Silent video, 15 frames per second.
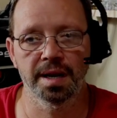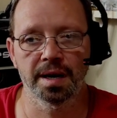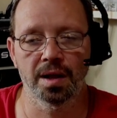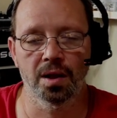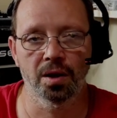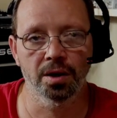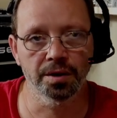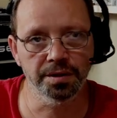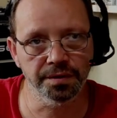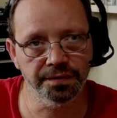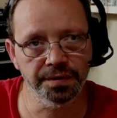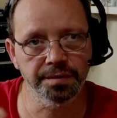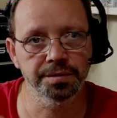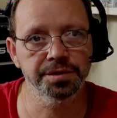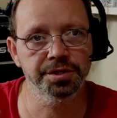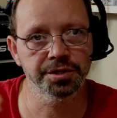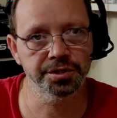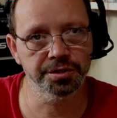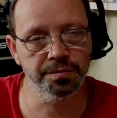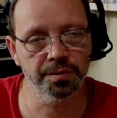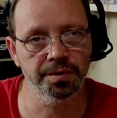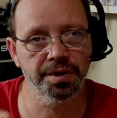And all of the
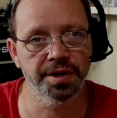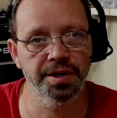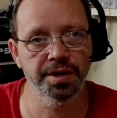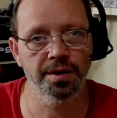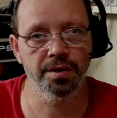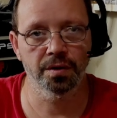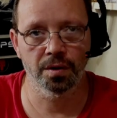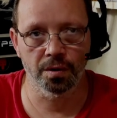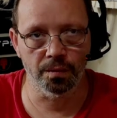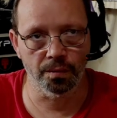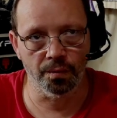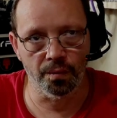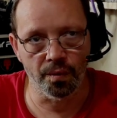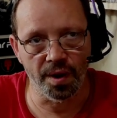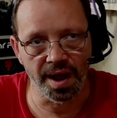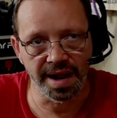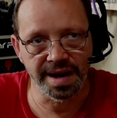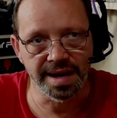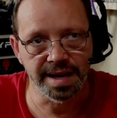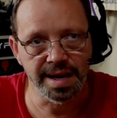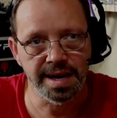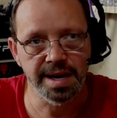frequencies you're wanting to hear are
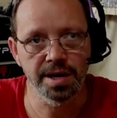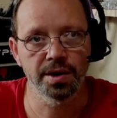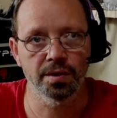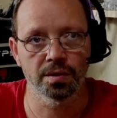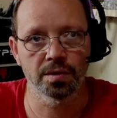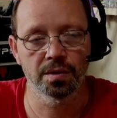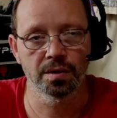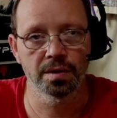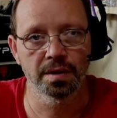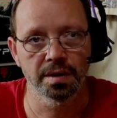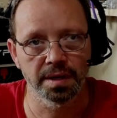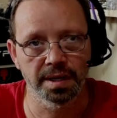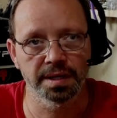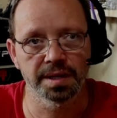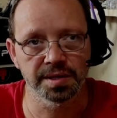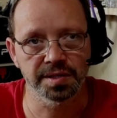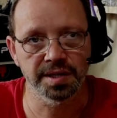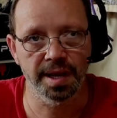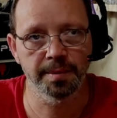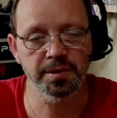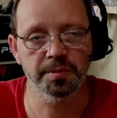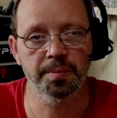right here in the
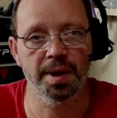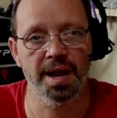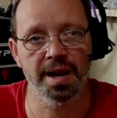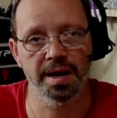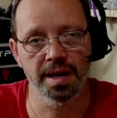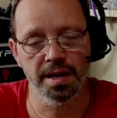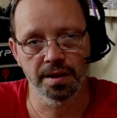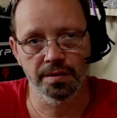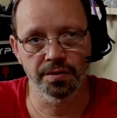same spot.